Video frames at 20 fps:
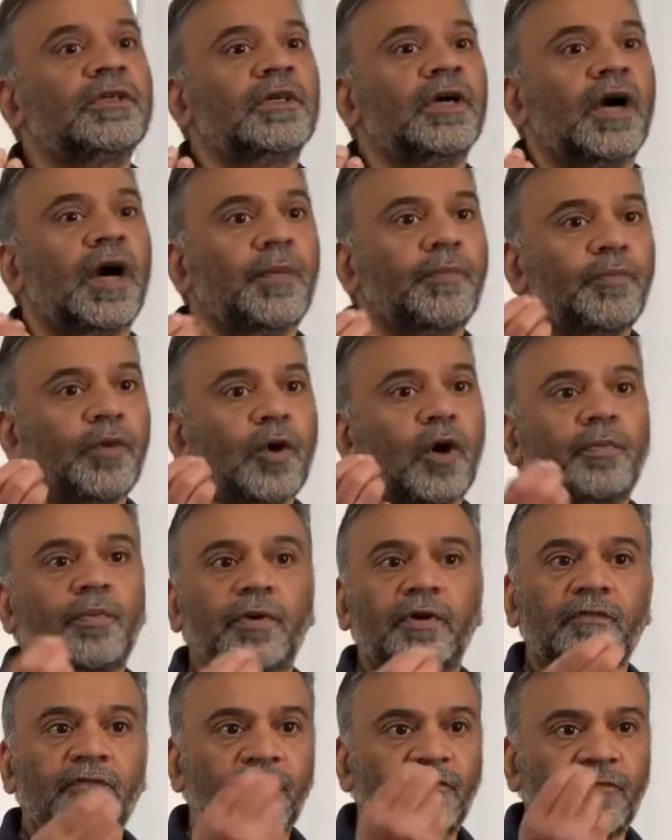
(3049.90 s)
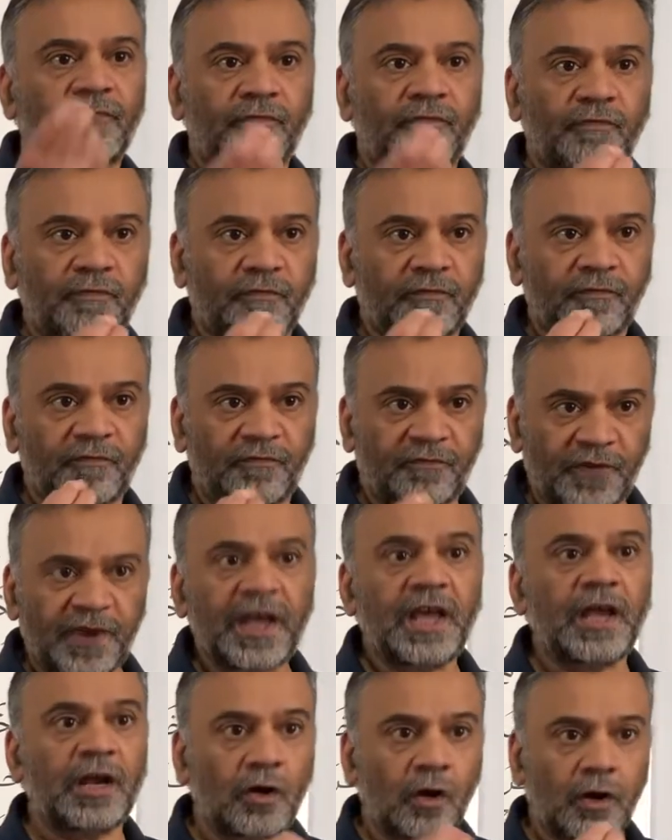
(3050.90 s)
a proper
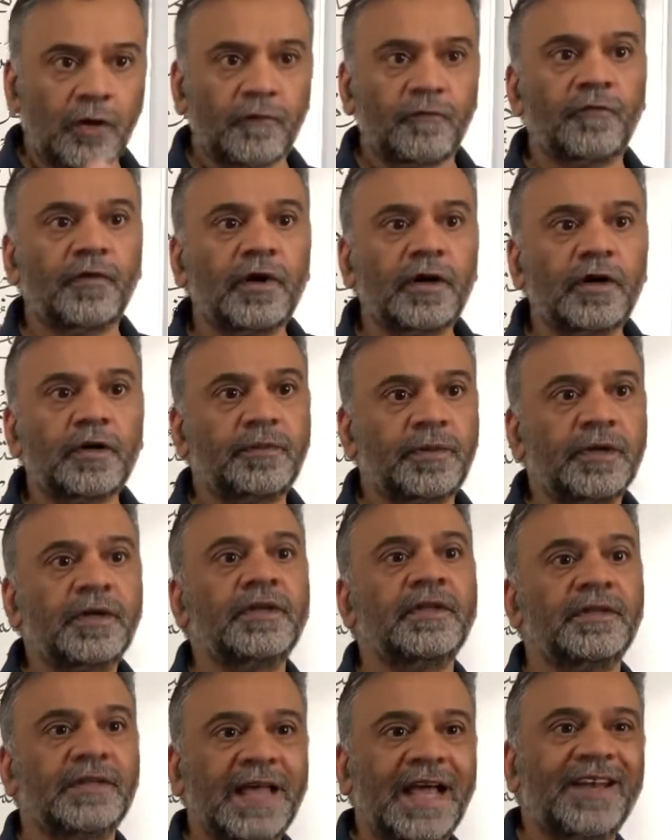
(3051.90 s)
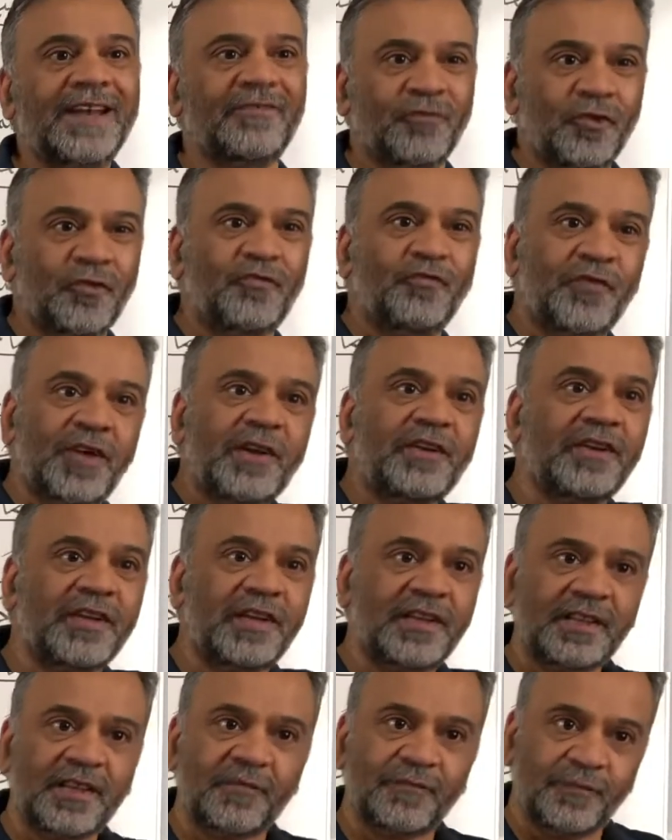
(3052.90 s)
fail or a verb that would fit
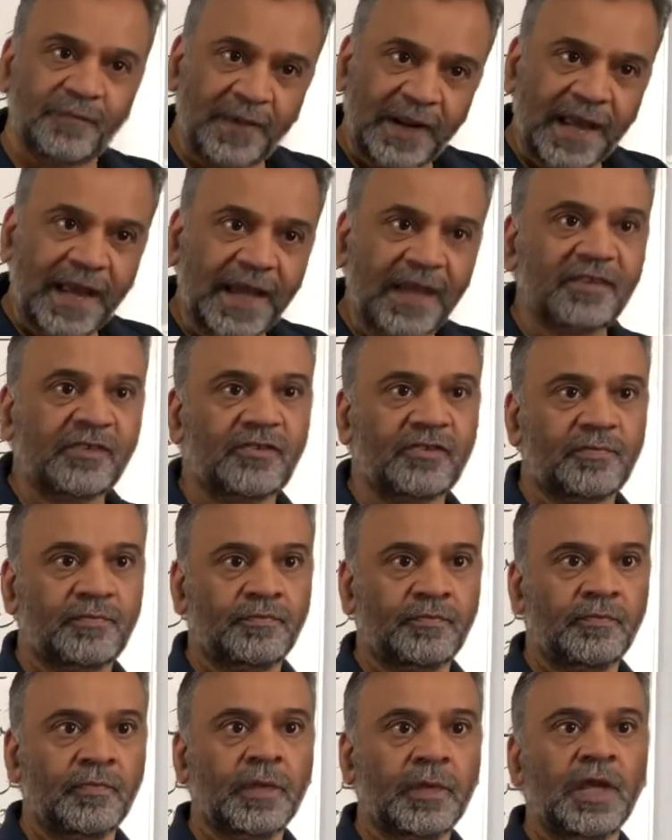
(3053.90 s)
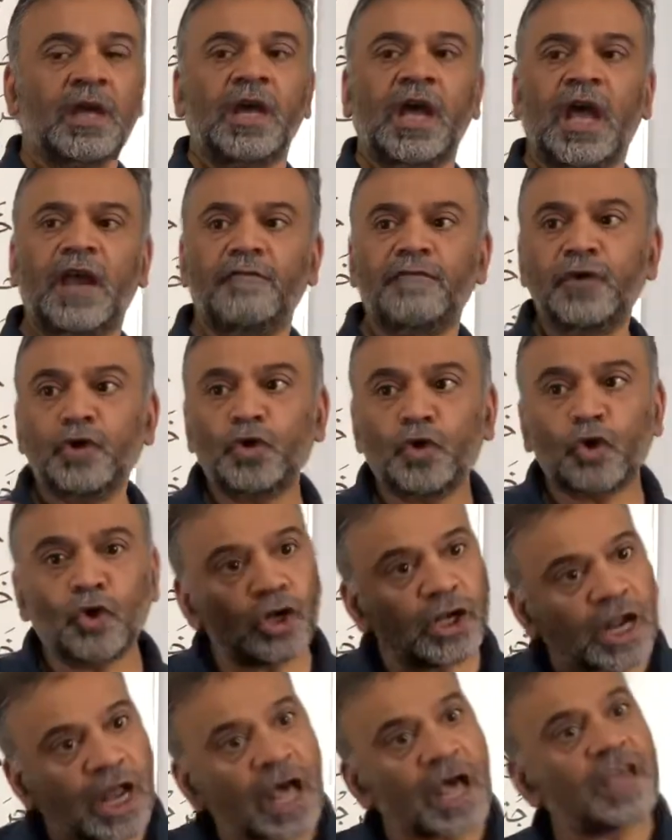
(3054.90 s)
in the blanks, and we know
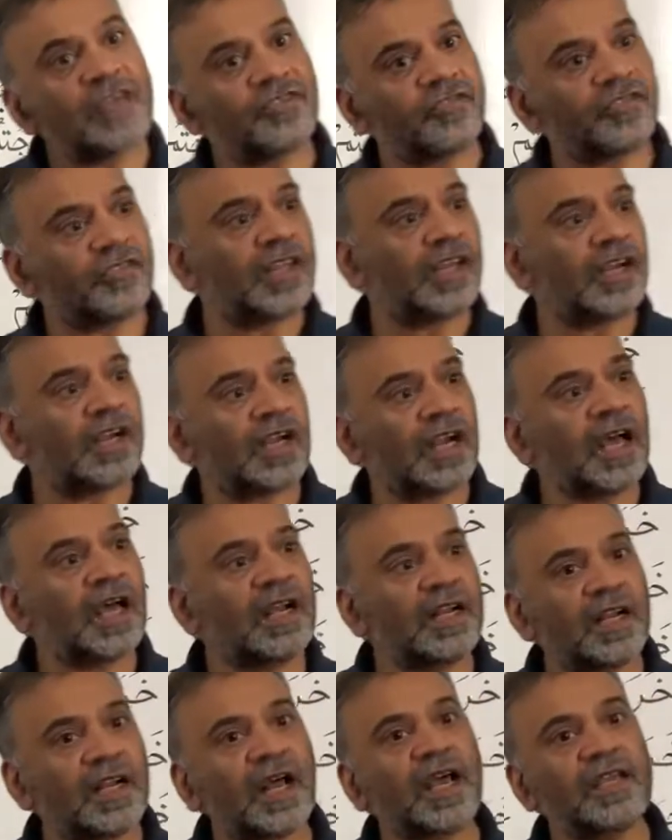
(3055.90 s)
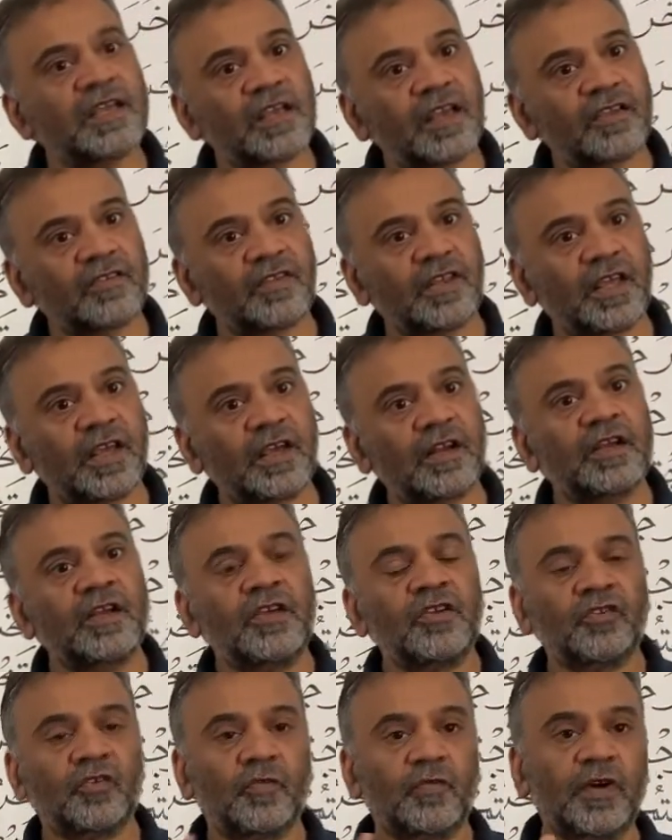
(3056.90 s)
la is there, la and nahiya is there.
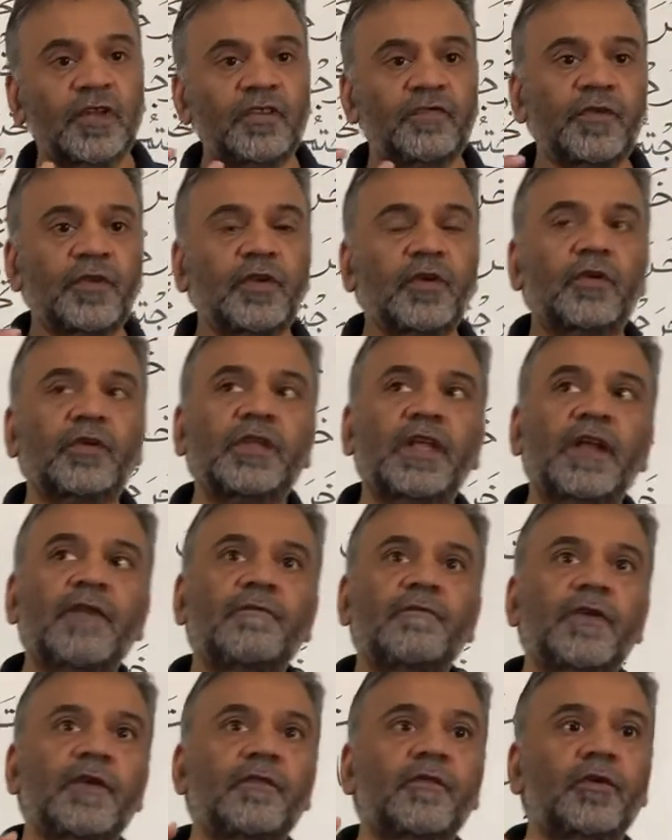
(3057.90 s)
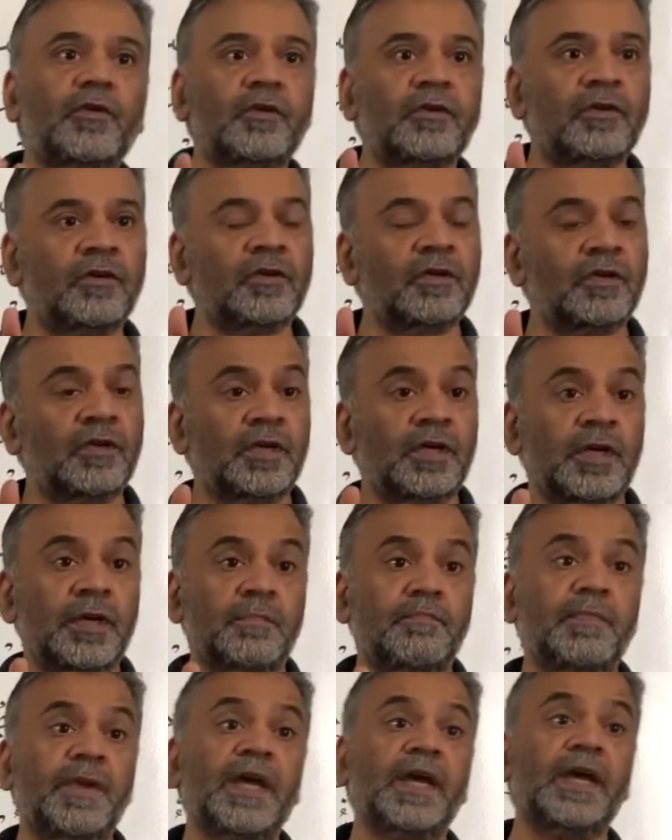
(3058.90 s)
So once we know, then we would
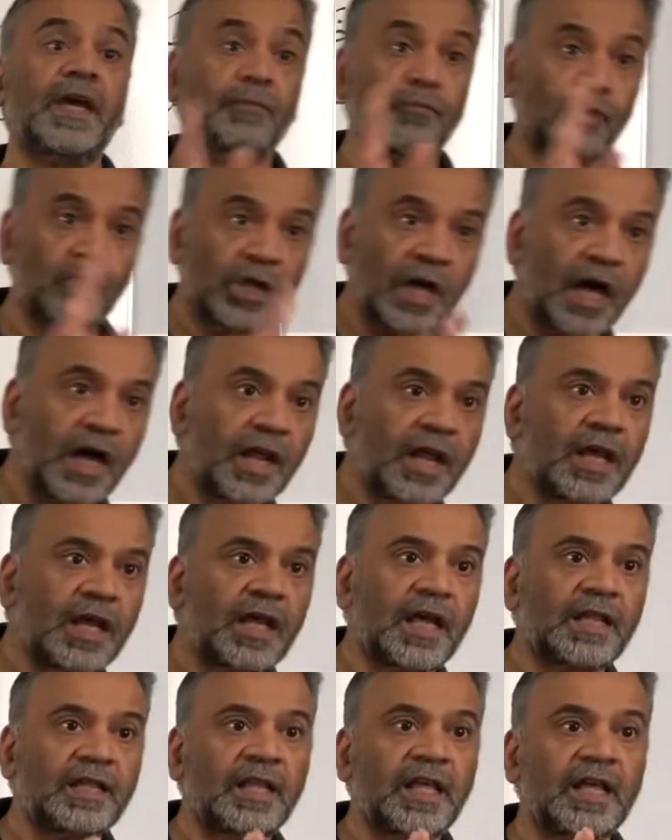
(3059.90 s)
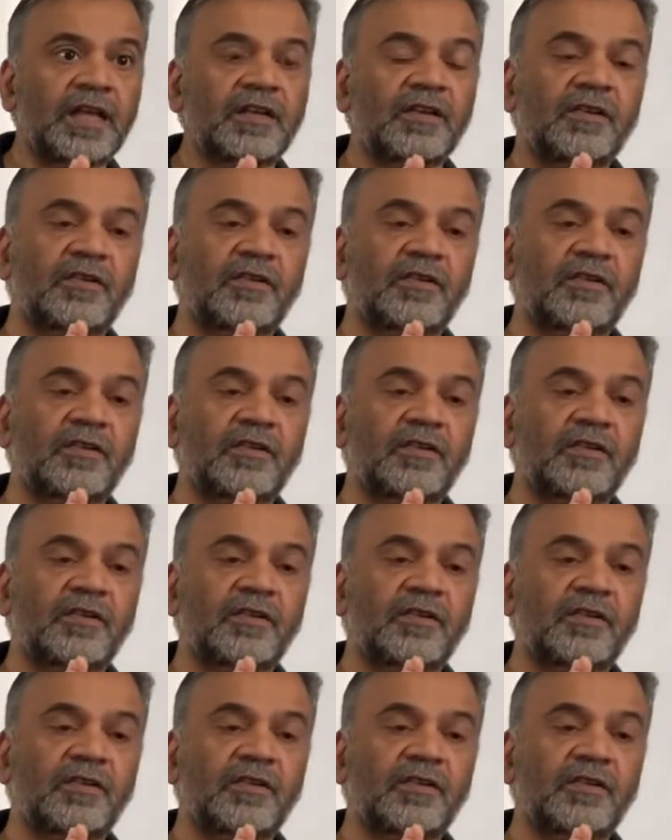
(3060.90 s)
make a mudare and then